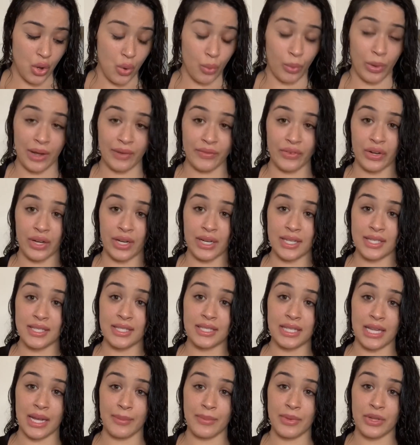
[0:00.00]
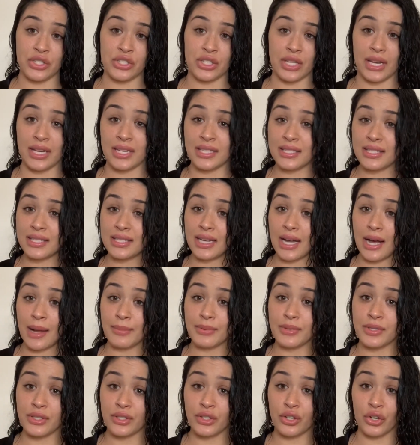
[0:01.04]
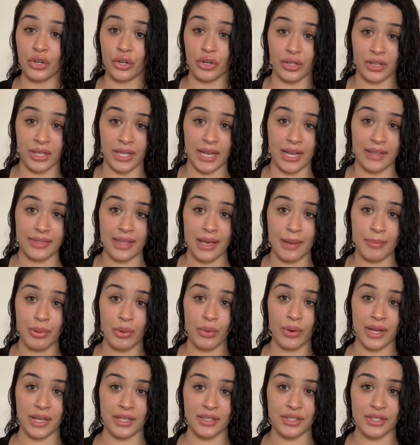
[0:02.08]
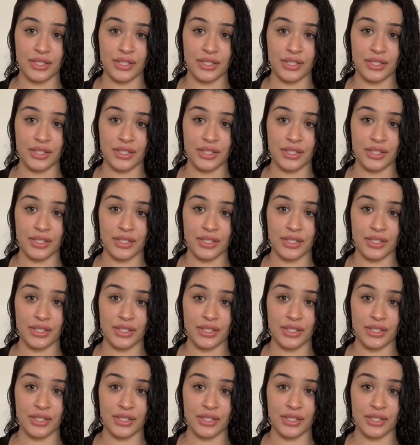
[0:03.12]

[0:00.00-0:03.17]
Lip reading: wherever it is damaged, that it stops curling at that point.